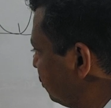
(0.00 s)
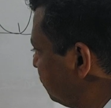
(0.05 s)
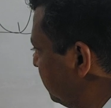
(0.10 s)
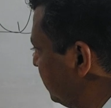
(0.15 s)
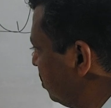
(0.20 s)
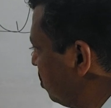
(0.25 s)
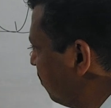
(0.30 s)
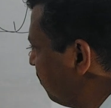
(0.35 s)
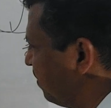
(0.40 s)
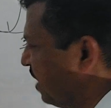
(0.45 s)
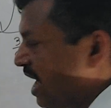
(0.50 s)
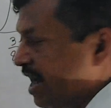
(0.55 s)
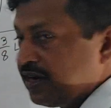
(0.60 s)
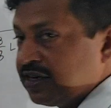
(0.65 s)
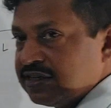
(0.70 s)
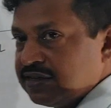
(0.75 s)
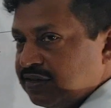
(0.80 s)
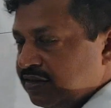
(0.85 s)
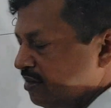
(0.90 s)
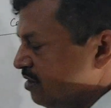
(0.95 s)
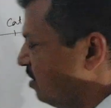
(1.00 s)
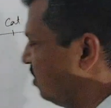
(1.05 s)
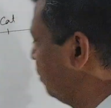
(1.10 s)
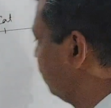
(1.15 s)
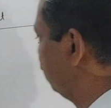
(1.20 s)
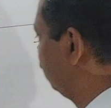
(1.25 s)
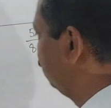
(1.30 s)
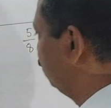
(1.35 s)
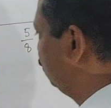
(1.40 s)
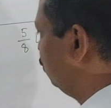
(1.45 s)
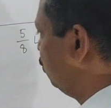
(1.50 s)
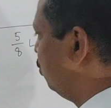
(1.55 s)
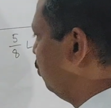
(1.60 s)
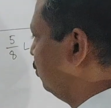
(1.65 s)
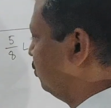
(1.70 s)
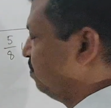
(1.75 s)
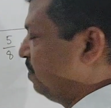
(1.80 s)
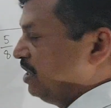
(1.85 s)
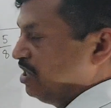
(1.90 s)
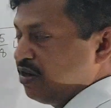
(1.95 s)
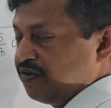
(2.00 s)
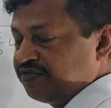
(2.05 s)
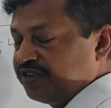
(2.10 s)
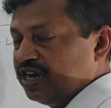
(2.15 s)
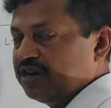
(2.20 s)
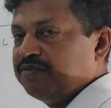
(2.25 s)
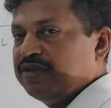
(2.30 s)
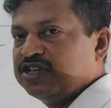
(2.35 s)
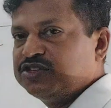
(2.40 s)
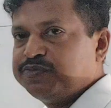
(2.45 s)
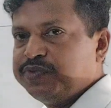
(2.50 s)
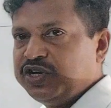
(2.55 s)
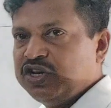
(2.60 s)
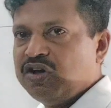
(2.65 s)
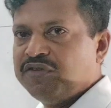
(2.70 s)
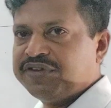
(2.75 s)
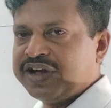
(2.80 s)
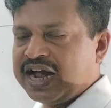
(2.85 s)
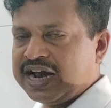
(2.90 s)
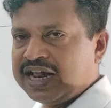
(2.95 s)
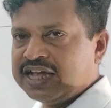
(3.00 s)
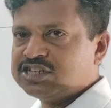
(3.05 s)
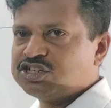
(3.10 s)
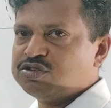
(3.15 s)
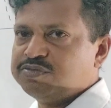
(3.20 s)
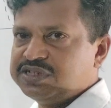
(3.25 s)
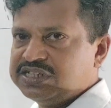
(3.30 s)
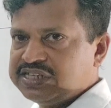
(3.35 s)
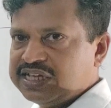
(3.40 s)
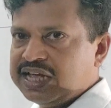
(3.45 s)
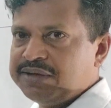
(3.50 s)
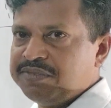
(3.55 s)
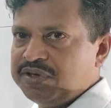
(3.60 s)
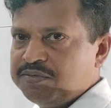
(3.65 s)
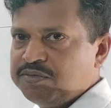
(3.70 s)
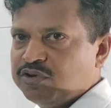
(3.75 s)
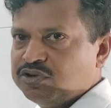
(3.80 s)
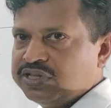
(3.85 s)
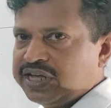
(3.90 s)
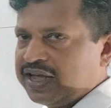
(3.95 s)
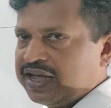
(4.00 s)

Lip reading: speed of cat. So speed of train by speed of cat has to be same in both the